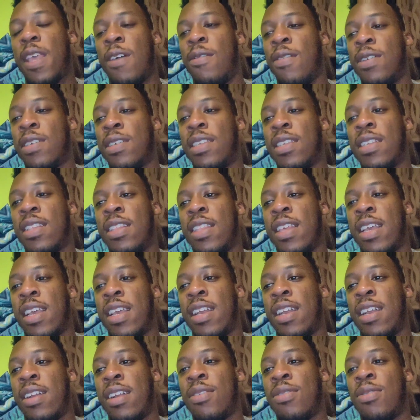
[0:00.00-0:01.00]
I wasn't
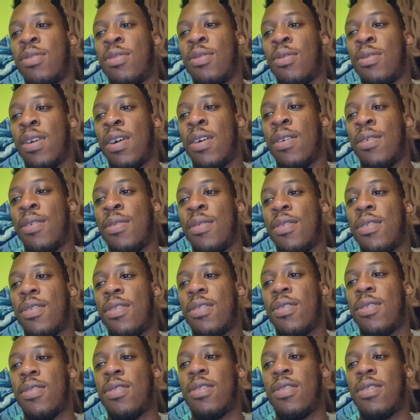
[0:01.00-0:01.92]
there throughout